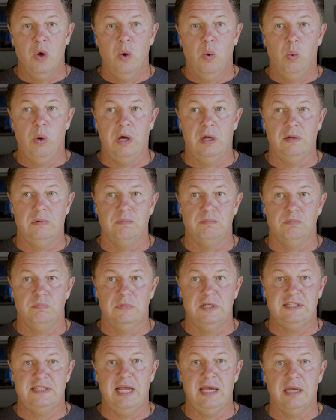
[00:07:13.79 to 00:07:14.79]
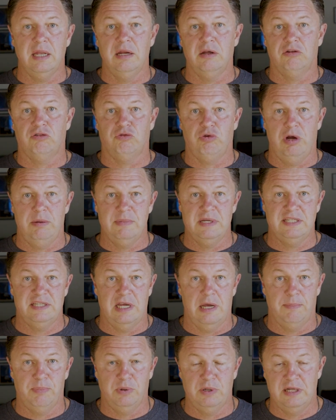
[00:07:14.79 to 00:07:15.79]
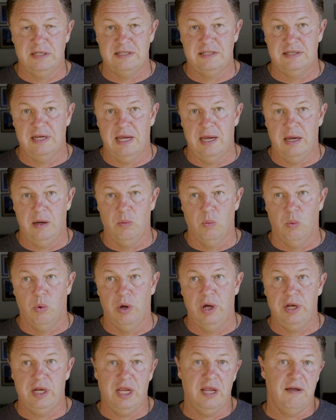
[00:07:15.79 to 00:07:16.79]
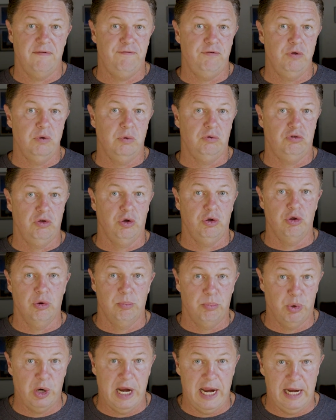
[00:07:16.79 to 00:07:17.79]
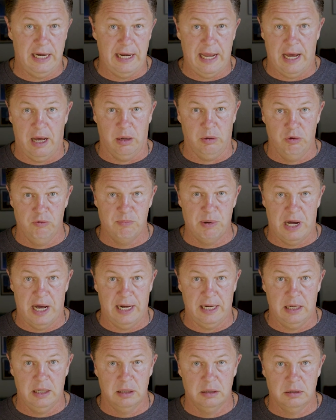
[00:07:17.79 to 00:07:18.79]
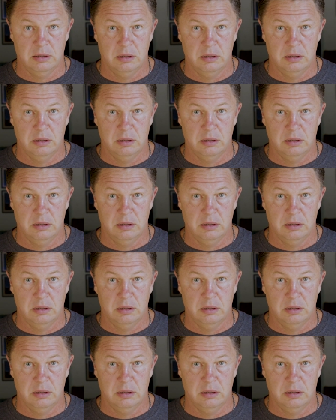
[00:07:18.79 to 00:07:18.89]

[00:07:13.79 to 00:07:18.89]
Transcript: Well, let's take an extreme example. Let's say, what if you took your brain out of your body?